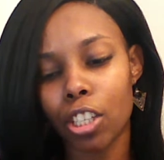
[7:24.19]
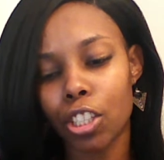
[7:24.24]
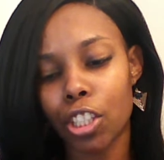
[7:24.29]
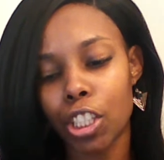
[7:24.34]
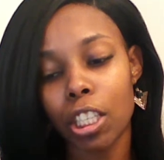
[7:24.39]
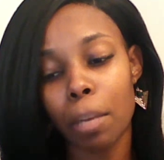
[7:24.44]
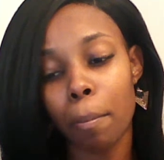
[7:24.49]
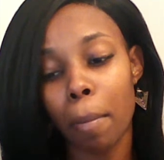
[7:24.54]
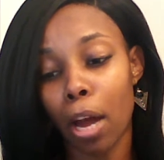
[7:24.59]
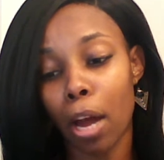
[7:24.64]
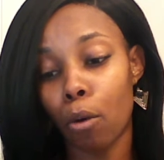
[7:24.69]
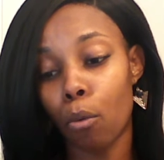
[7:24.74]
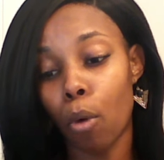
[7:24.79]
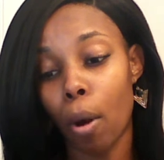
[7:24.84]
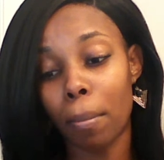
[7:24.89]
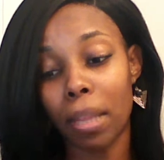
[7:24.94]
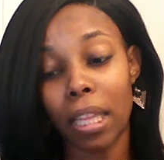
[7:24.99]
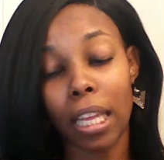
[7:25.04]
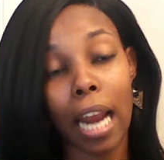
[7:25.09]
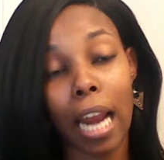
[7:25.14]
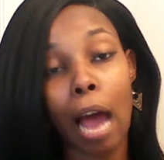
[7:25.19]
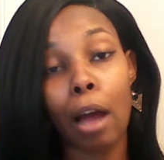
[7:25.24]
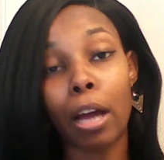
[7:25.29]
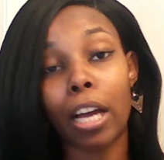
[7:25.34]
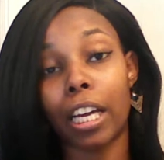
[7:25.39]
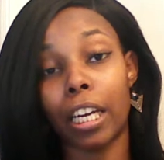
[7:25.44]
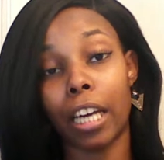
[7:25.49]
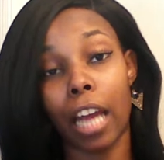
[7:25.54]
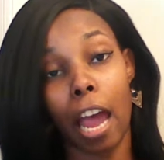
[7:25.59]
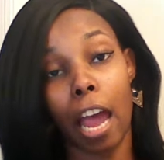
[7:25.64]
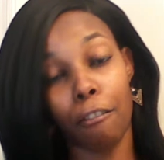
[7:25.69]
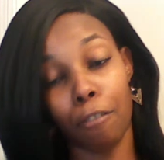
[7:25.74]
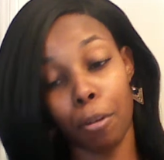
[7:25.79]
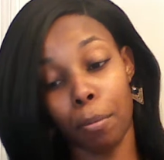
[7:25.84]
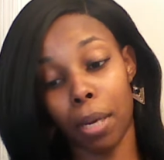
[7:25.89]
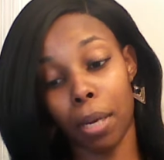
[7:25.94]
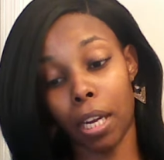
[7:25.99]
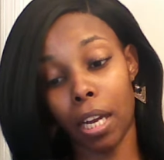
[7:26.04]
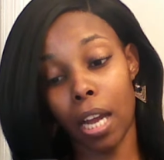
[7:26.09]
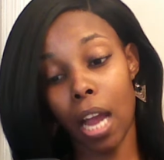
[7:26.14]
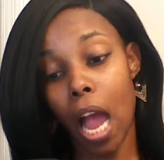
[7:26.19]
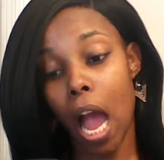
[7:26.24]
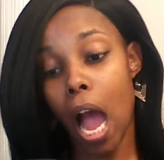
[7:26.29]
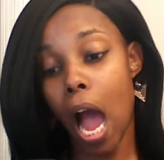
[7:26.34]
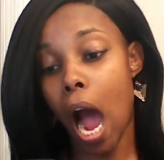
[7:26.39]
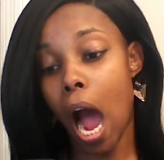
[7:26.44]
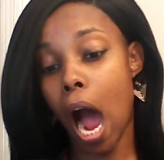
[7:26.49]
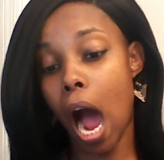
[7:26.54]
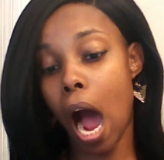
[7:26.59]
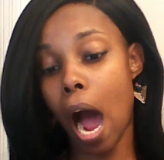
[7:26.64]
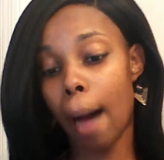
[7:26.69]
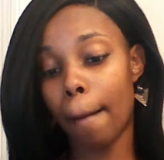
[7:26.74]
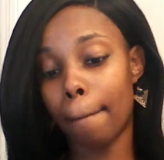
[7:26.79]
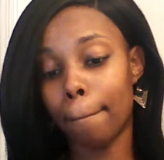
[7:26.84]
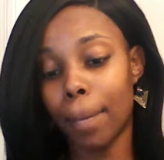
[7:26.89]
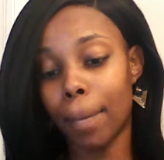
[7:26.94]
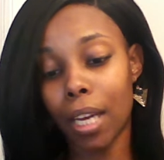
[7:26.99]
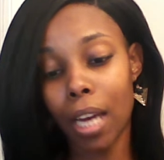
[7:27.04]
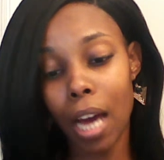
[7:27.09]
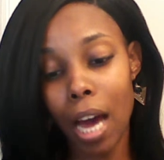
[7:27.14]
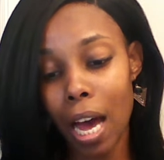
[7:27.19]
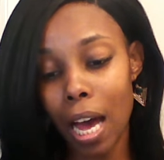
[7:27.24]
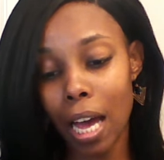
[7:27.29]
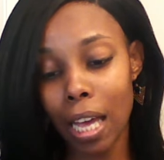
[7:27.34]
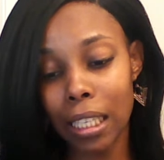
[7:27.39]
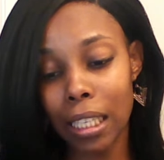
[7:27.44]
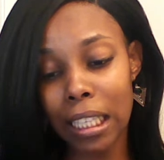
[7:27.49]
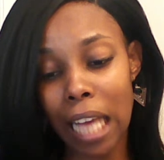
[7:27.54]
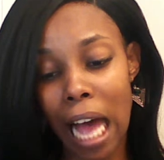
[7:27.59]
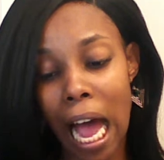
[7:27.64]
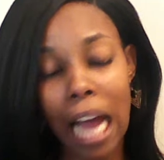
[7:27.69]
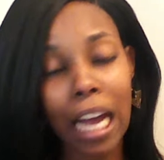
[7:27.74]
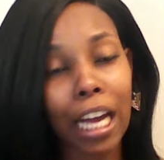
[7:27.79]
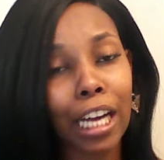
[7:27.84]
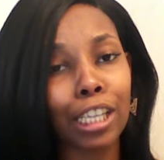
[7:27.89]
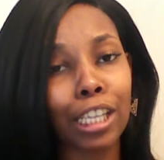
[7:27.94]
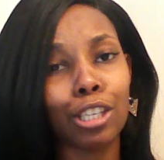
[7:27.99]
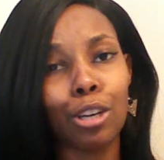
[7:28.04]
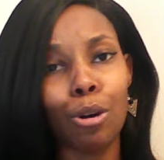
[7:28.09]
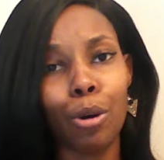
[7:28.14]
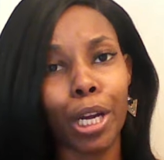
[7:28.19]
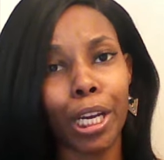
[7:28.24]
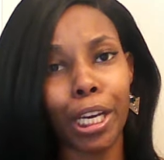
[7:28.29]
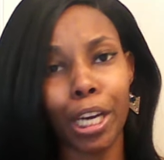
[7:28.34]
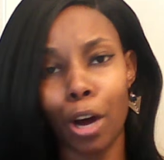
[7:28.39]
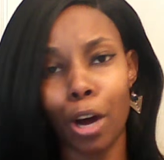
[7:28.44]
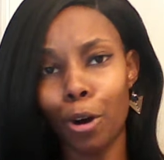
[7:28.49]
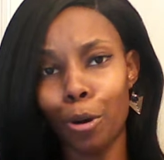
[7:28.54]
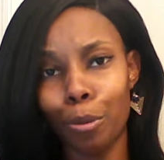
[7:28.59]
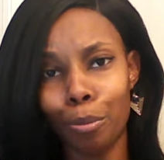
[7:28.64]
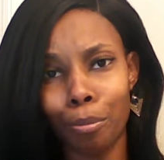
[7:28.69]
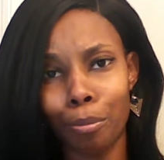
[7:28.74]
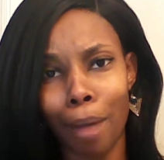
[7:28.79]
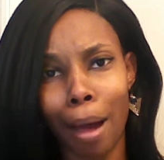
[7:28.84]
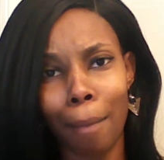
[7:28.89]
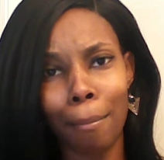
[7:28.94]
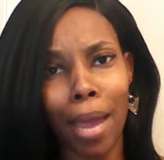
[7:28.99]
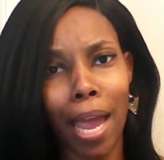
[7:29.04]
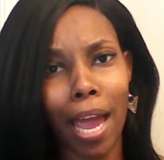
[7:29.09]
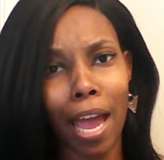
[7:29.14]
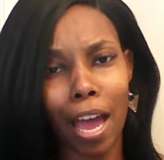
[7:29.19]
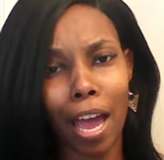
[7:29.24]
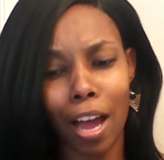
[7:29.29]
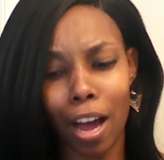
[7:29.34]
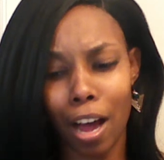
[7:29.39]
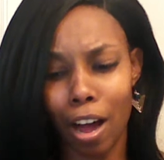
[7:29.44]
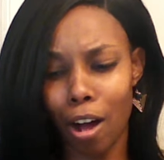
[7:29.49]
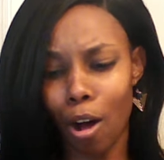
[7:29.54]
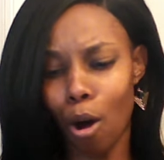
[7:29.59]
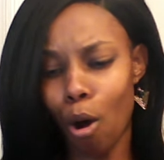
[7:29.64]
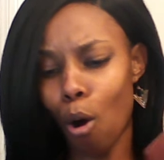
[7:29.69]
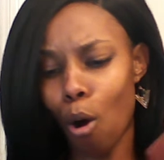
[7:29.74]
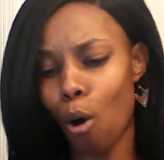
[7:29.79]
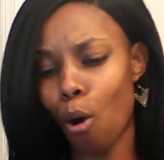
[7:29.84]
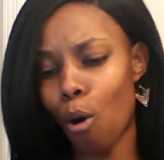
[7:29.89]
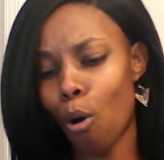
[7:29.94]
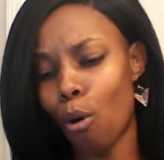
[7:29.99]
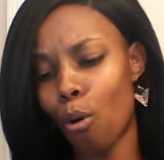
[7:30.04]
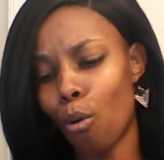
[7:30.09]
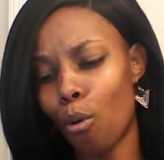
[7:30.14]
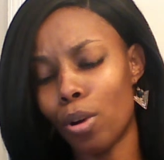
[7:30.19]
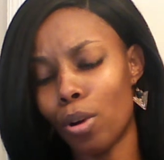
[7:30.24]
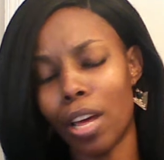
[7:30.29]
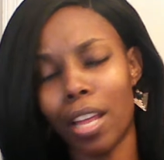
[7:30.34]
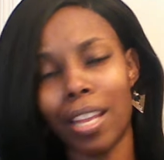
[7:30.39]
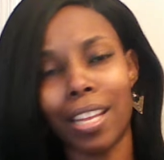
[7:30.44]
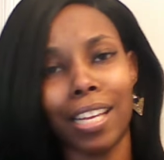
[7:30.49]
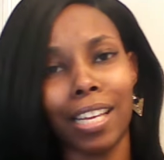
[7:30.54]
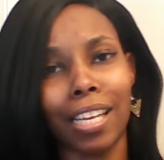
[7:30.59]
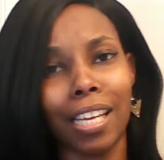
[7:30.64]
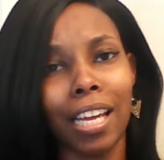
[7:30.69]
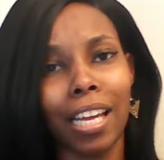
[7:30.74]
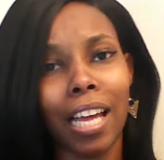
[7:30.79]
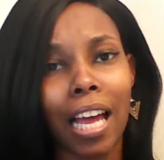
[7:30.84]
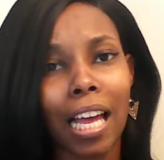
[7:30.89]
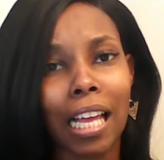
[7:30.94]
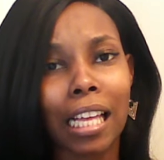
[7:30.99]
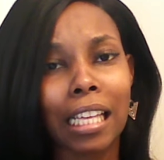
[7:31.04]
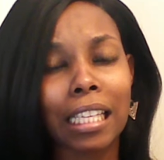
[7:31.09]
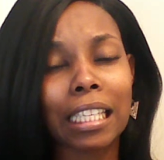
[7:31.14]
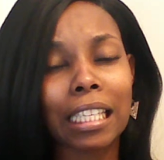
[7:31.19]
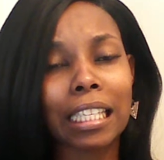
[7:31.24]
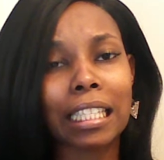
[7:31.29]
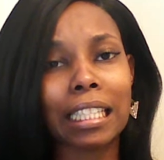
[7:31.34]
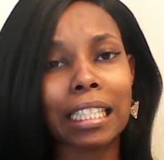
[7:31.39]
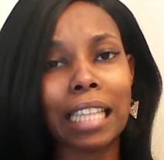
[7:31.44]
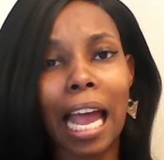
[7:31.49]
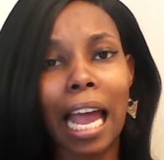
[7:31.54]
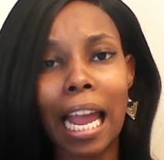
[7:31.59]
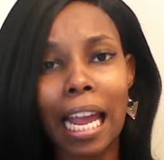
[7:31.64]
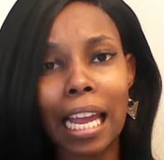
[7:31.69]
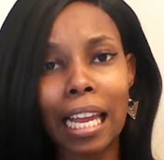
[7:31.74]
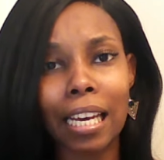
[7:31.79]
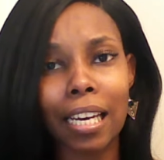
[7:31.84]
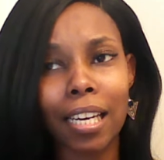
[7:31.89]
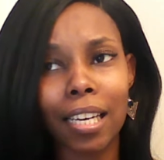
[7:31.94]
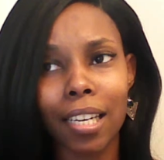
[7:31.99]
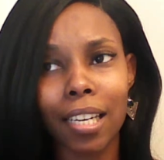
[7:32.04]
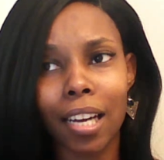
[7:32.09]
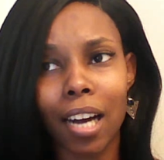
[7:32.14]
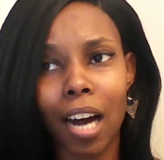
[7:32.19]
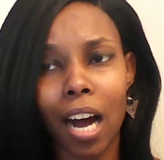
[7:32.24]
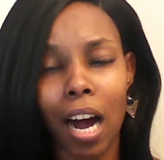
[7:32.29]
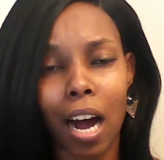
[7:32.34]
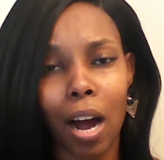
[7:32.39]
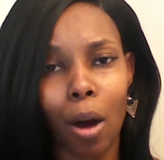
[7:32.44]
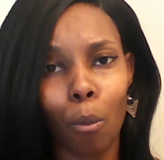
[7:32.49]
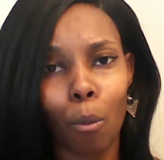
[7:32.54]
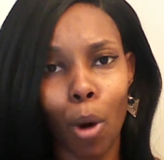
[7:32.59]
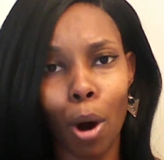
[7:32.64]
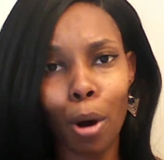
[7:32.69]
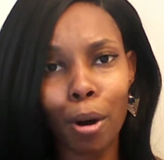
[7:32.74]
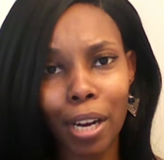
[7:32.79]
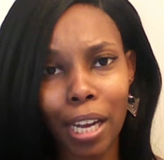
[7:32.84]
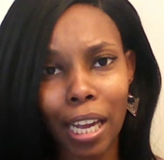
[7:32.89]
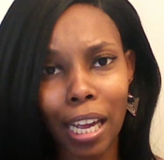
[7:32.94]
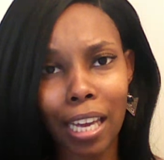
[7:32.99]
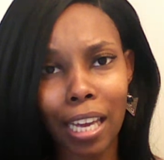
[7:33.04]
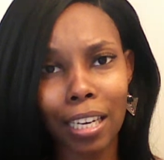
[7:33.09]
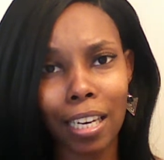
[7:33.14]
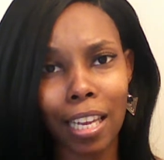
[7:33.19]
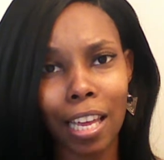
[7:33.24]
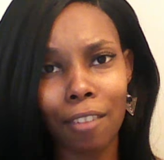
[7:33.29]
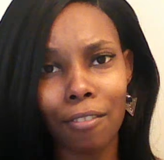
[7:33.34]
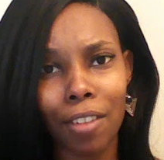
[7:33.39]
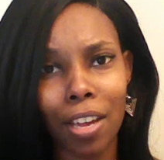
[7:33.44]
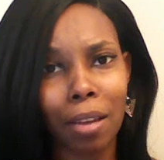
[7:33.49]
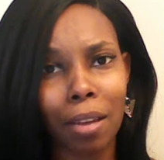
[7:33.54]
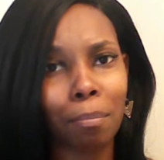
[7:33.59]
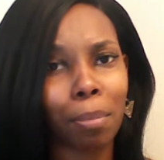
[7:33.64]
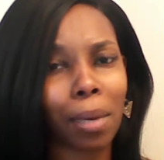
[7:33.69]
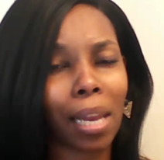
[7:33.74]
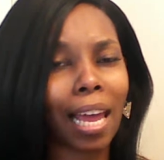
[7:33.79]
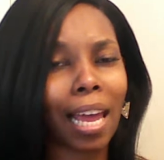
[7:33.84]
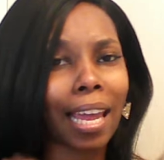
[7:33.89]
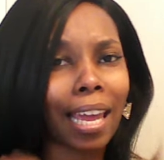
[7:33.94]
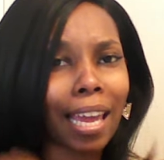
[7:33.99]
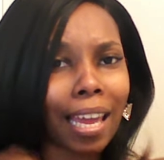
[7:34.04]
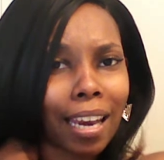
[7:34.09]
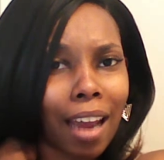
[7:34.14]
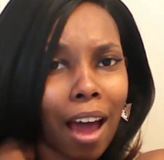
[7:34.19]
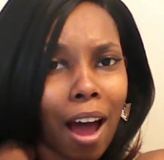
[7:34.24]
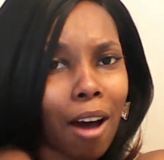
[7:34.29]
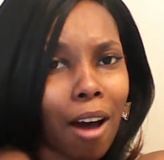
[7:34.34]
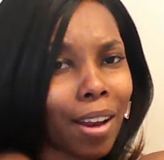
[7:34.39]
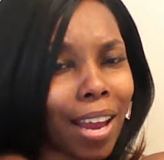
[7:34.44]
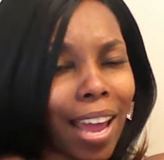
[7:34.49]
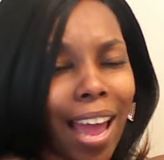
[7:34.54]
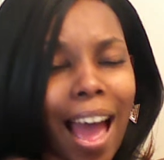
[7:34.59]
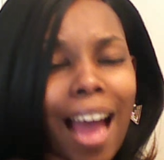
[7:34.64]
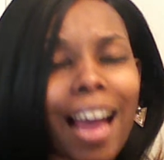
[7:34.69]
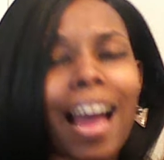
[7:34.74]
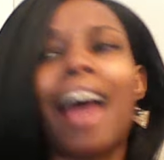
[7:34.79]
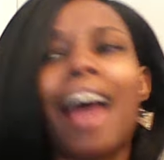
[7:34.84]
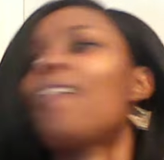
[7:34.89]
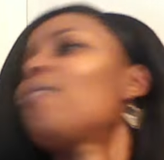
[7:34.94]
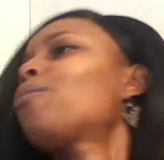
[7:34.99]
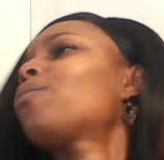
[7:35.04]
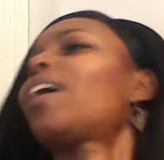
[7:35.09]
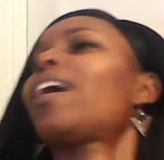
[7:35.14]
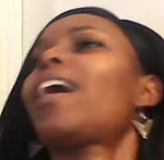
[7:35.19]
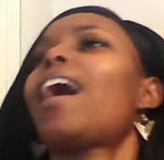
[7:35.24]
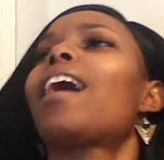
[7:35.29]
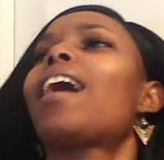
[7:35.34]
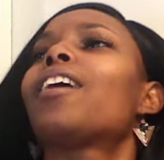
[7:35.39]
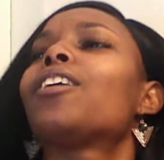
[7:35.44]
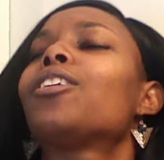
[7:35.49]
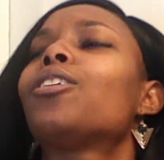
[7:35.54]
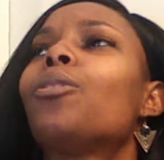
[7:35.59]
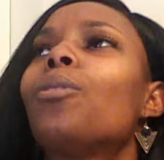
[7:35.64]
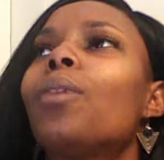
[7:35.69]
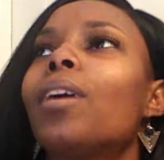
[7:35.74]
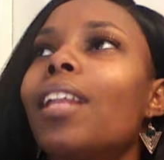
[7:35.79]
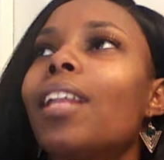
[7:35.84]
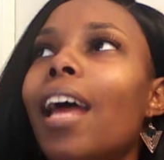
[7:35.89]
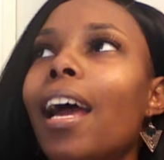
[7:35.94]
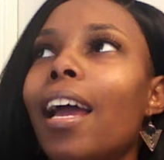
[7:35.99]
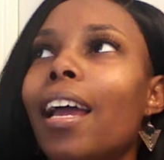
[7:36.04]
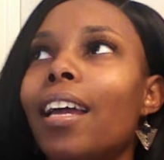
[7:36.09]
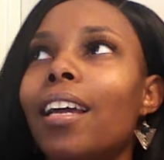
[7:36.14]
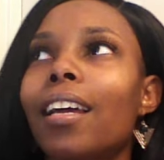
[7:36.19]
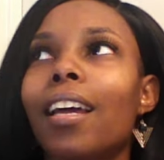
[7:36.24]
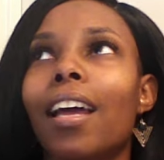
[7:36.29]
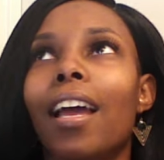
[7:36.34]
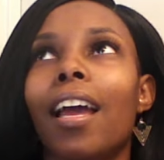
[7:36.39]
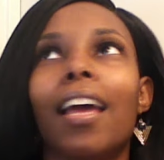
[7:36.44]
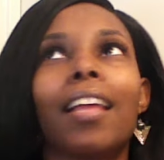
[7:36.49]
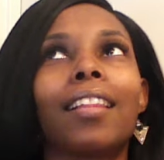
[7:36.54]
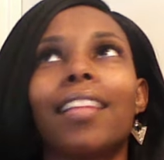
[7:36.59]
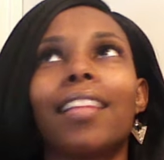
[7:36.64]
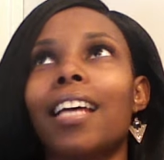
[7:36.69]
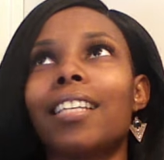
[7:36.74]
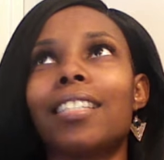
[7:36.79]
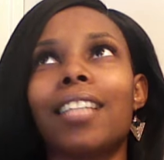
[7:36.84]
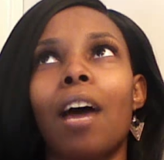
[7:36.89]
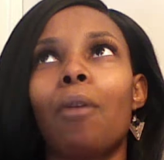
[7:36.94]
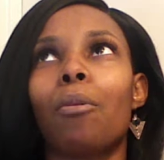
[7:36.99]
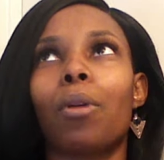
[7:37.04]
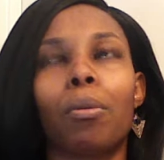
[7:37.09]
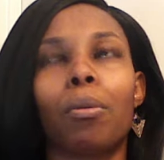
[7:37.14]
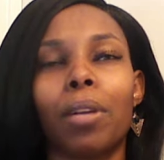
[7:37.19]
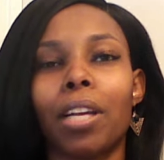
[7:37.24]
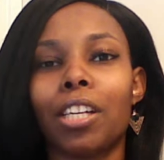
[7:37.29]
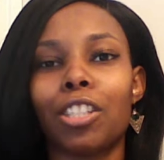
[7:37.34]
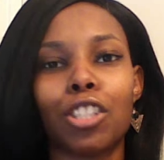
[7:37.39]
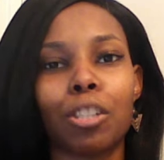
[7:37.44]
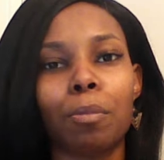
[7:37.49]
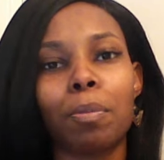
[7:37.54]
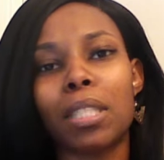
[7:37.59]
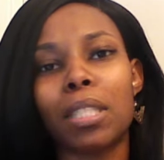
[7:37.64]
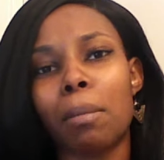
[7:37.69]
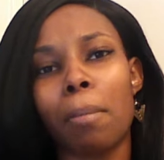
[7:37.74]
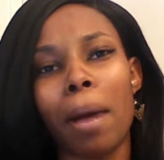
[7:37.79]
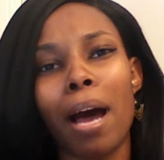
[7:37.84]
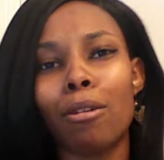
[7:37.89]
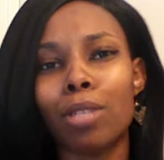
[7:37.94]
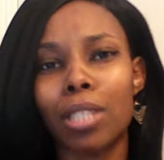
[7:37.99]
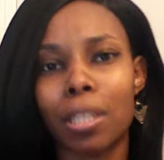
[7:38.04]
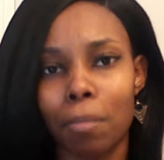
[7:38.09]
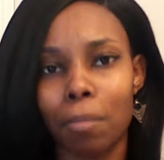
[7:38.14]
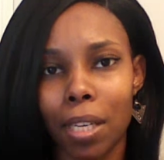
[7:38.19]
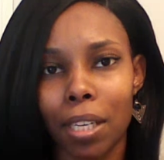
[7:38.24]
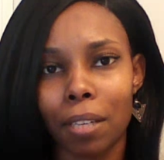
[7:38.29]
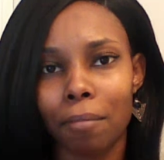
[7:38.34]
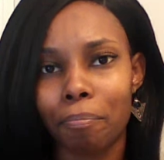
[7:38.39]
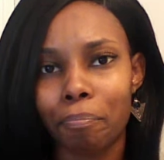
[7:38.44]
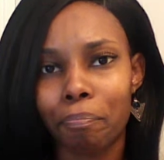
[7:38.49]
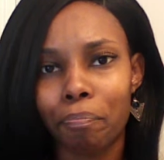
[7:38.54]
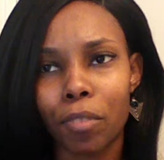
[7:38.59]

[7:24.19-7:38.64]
She's a better woman than I could ever be um, because I couldn't do it. Nope, my man, a whole nother state, uh, working, living, playing, all that. I, I don't think I could do it. Like that's not what a relationship is about to me.